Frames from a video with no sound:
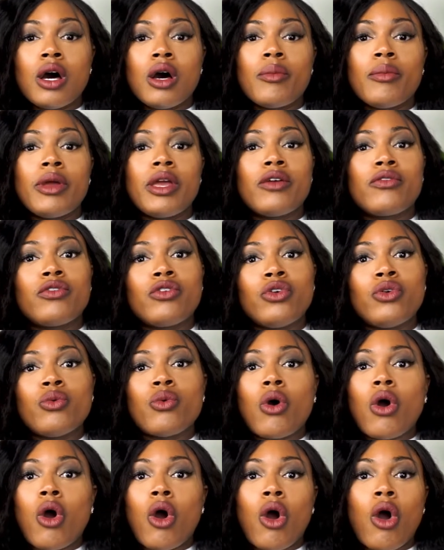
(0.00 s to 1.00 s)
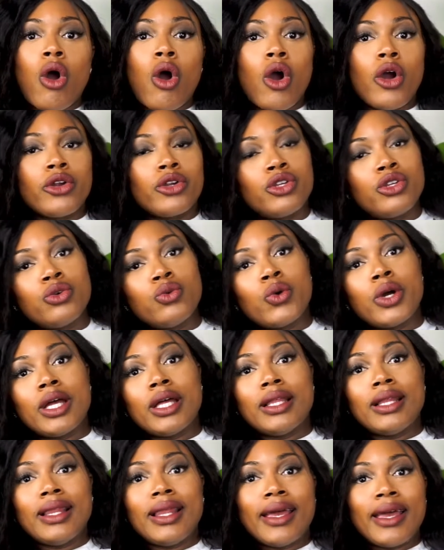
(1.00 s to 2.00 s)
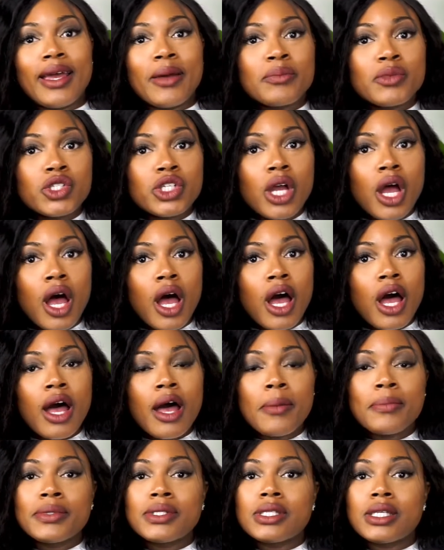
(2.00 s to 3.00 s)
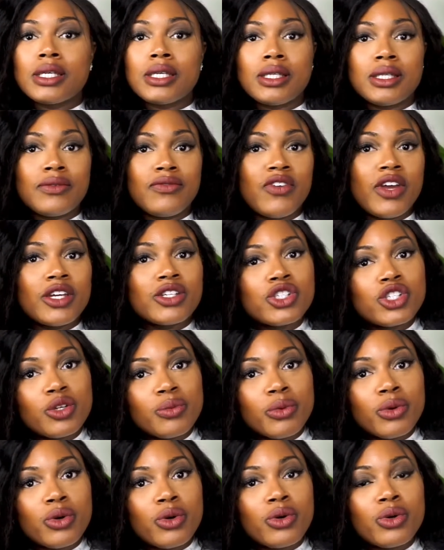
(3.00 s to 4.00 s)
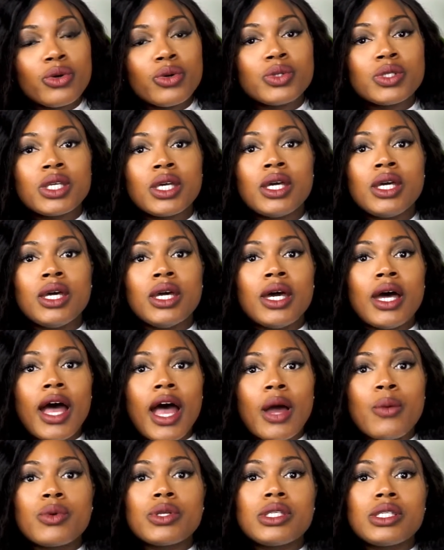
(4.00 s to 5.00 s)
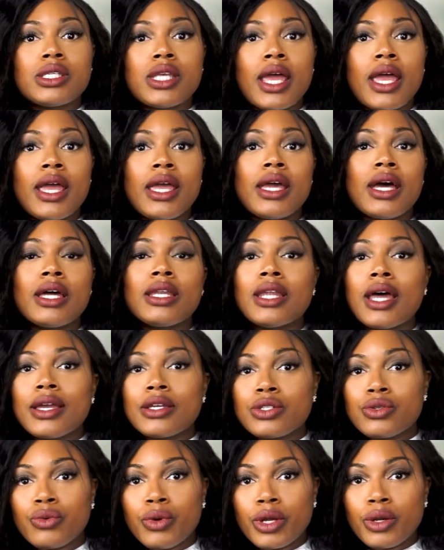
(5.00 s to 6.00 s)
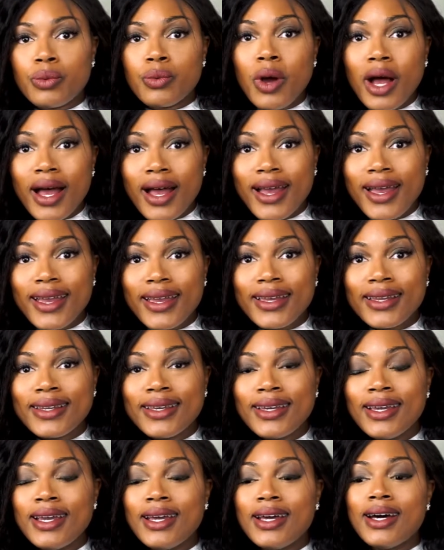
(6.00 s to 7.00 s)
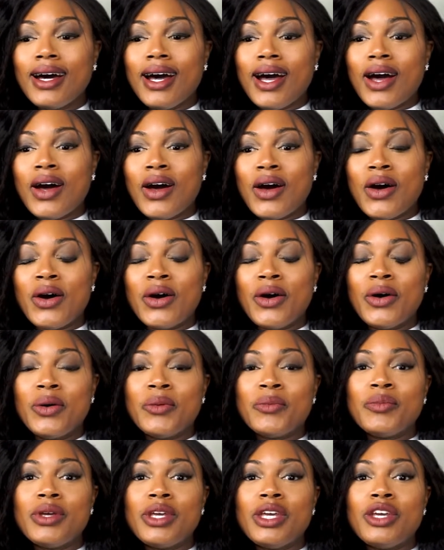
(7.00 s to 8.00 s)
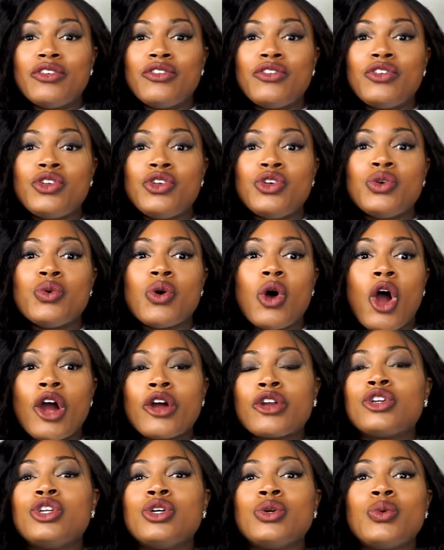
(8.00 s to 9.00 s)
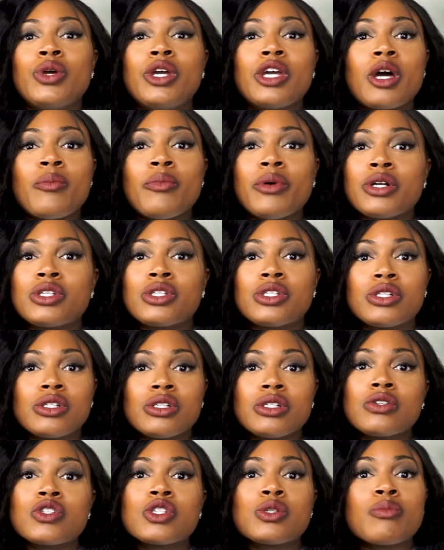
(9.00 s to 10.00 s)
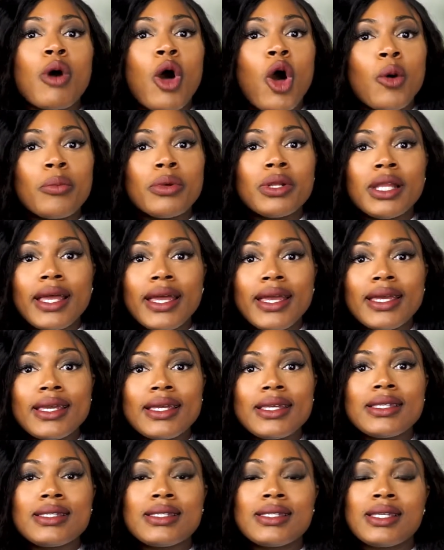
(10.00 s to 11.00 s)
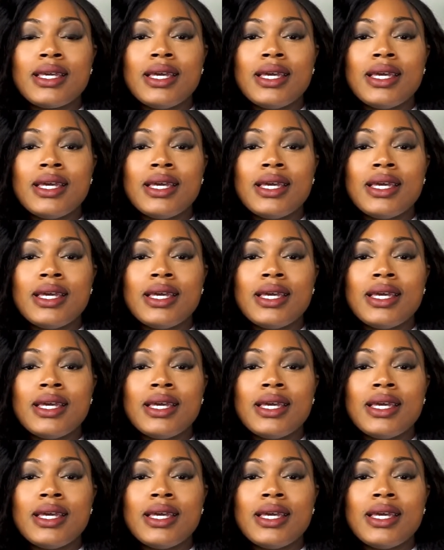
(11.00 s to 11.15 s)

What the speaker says: If you are doing lamb chops and vegetables, I would say a nice red wine. If you are doing a bunch of small plates,